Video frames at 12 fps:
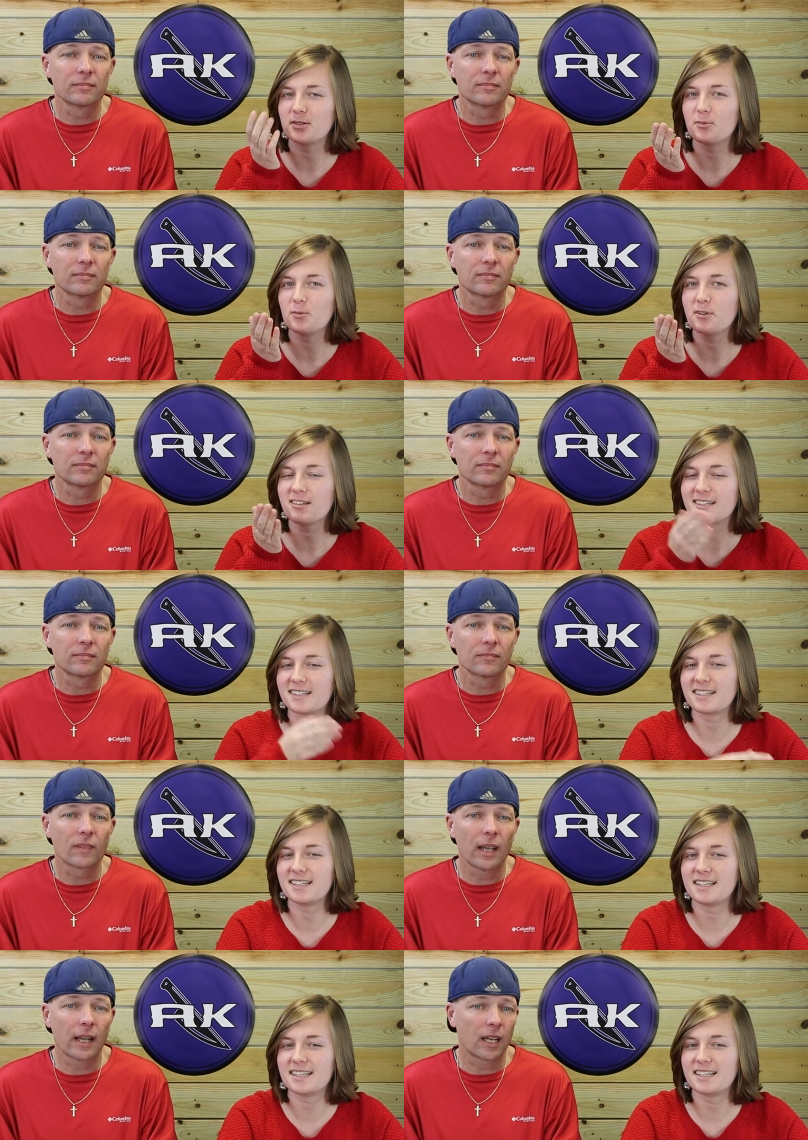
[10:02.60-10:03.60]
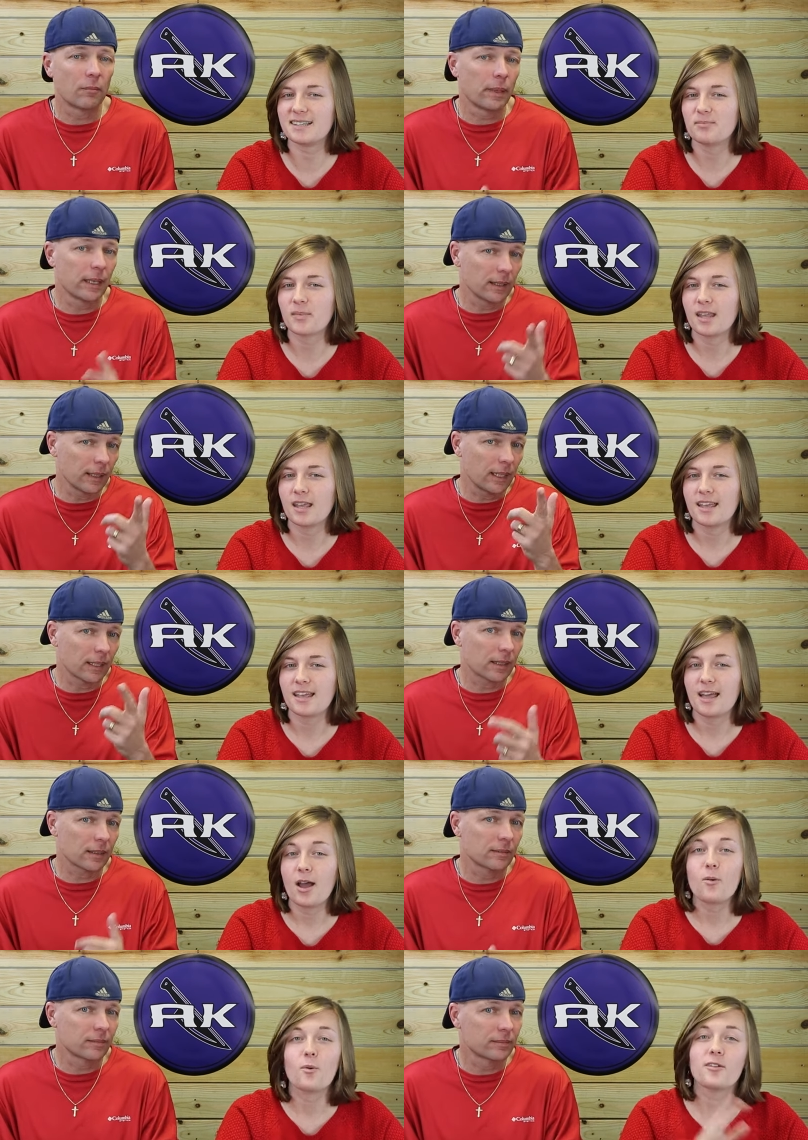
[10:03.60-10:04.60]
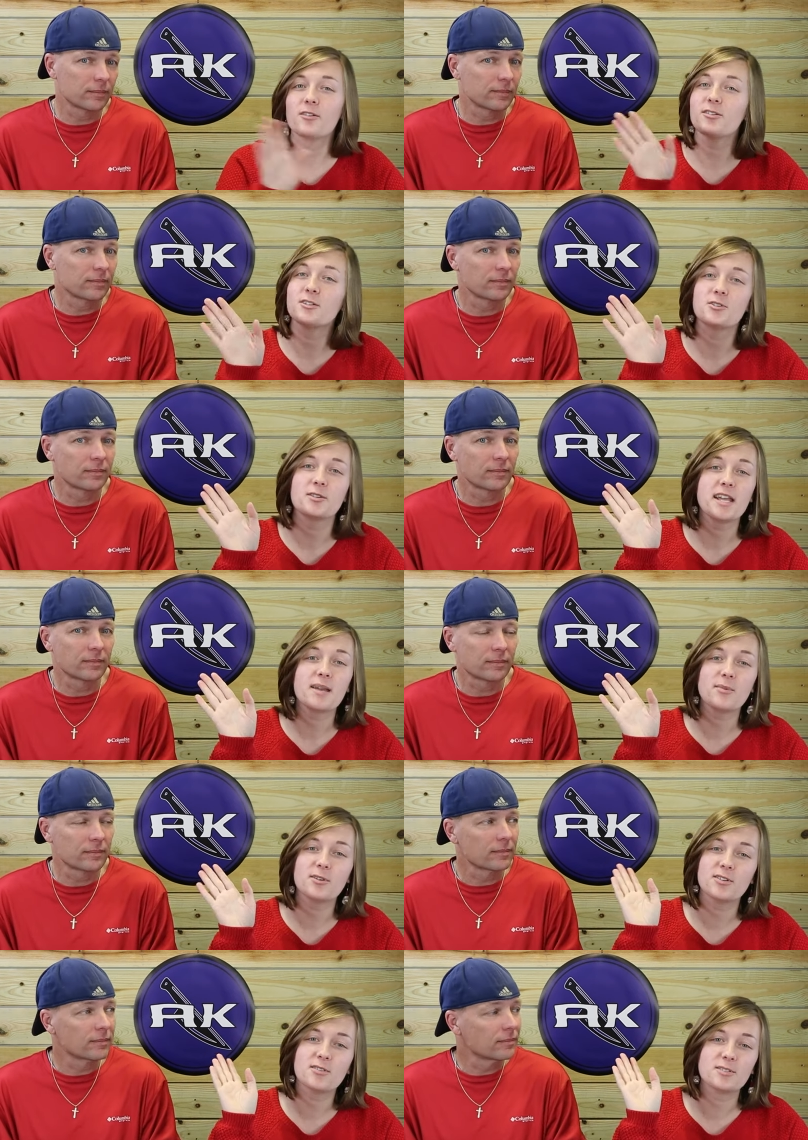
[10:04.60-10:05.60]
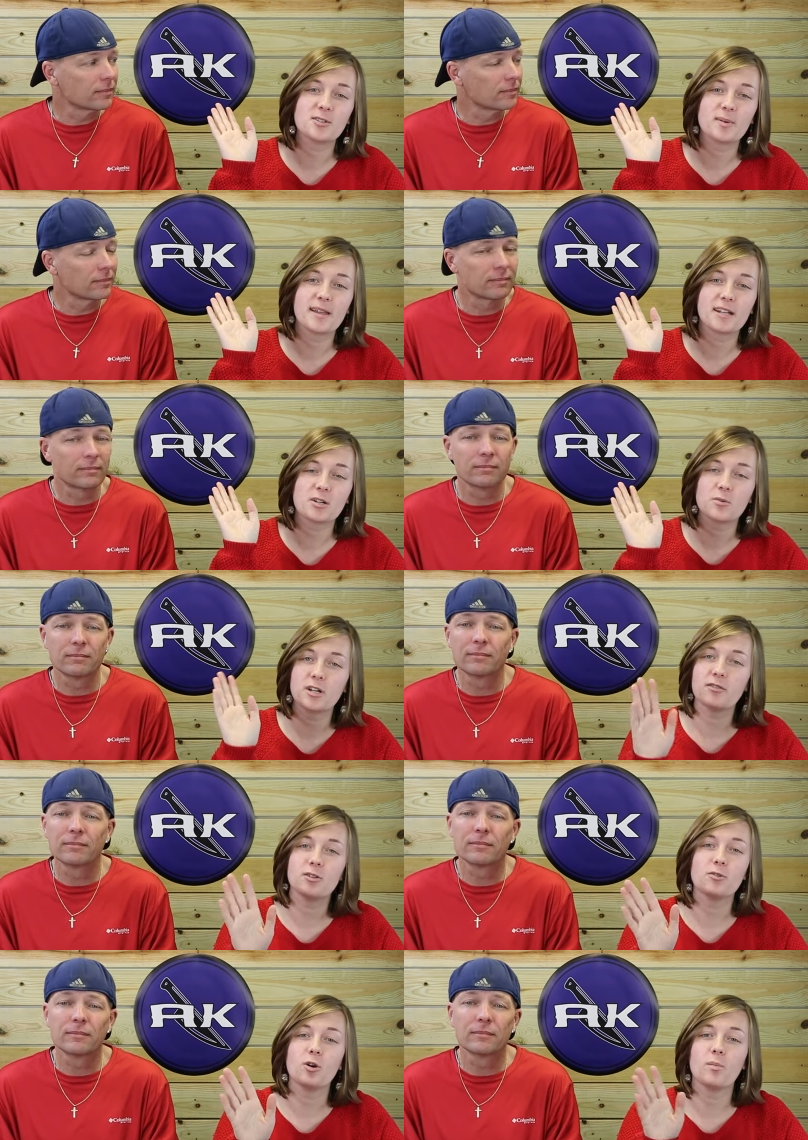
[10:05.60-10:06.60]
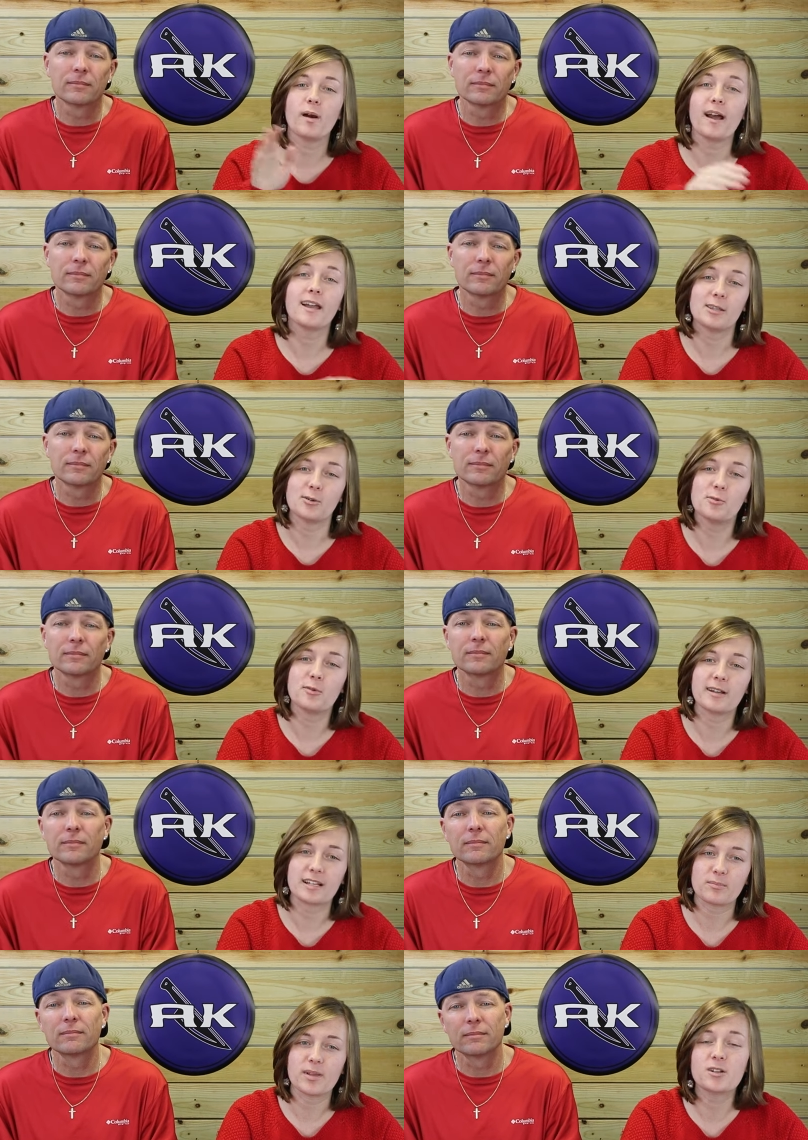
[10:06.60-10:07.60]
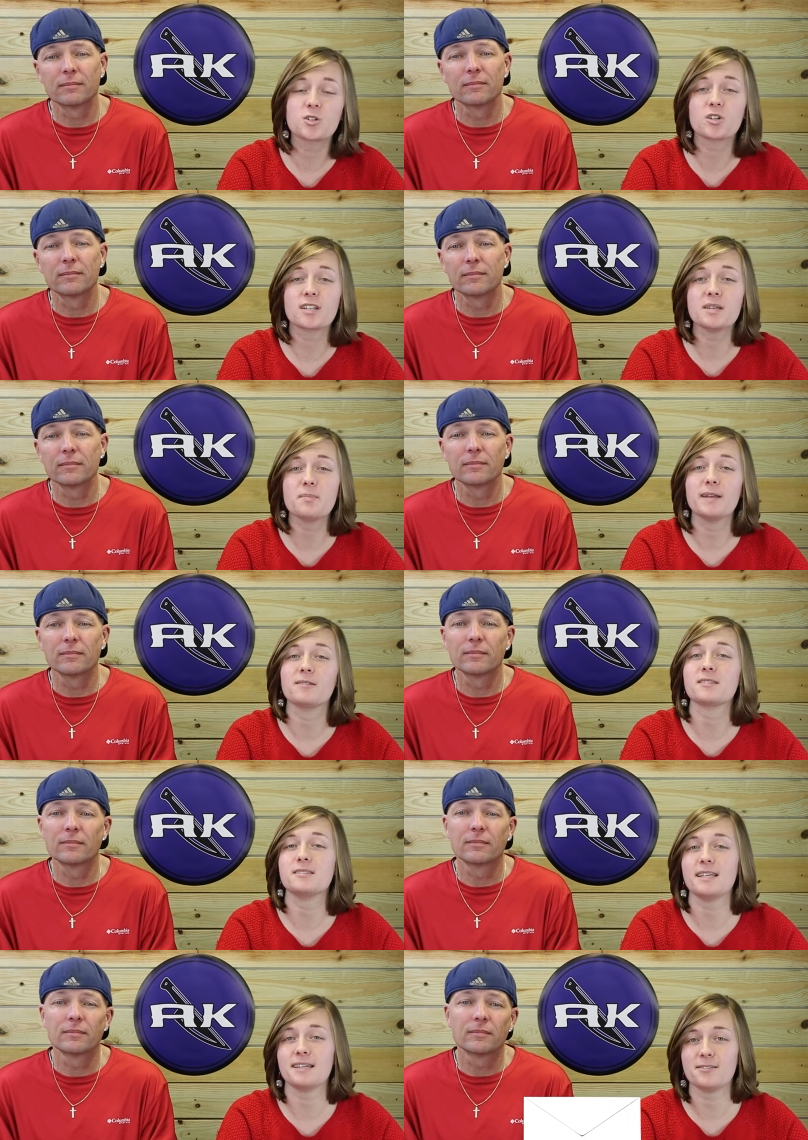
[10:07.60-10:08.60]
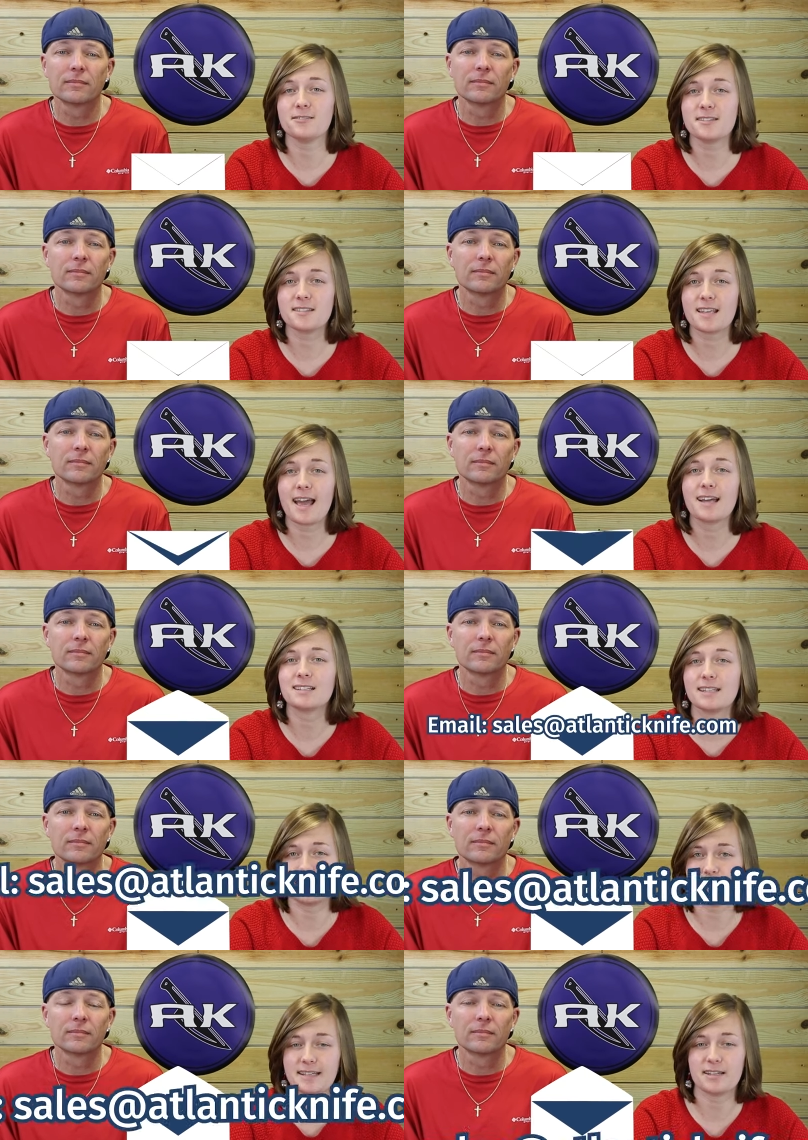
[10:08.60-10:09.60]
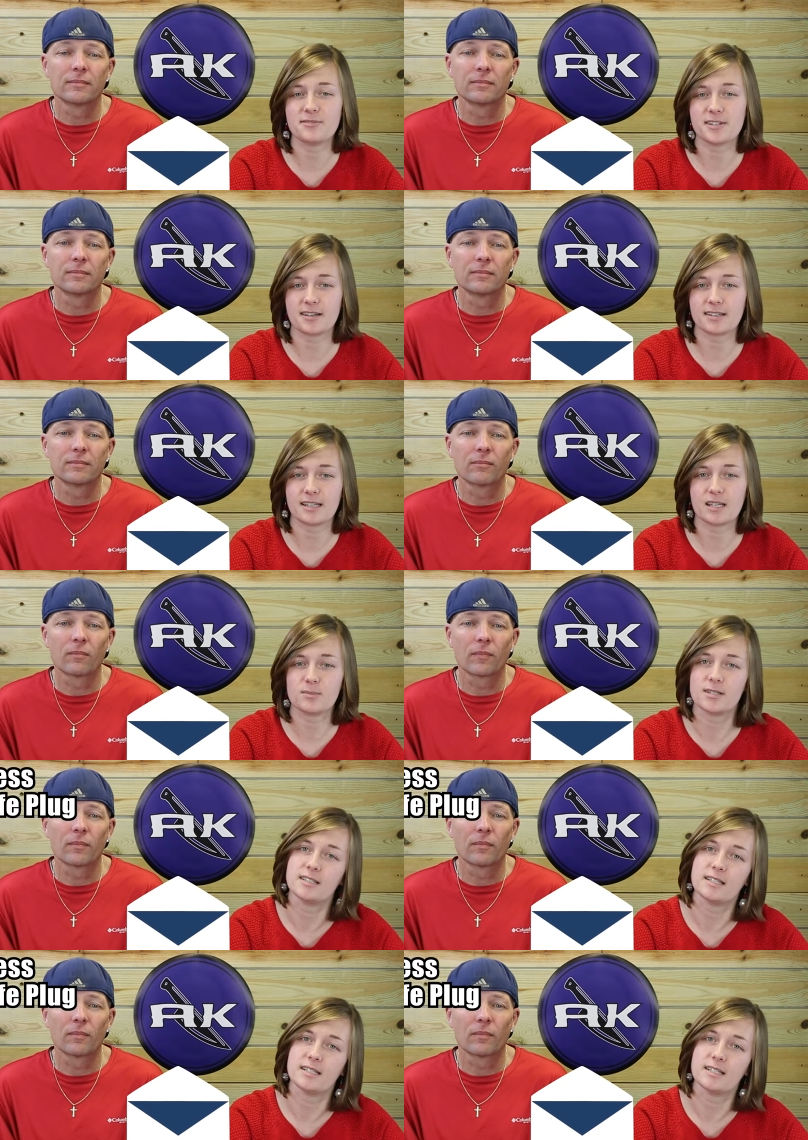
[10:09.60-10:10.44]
Speaker 1: only one.
Speaker 2: E. That could be a leak.
Speaker 1: Whether it's your name or your YouTube handle, whatever you go by, you won. Make sure to mm-hmm. email sales at atlanticknife.com to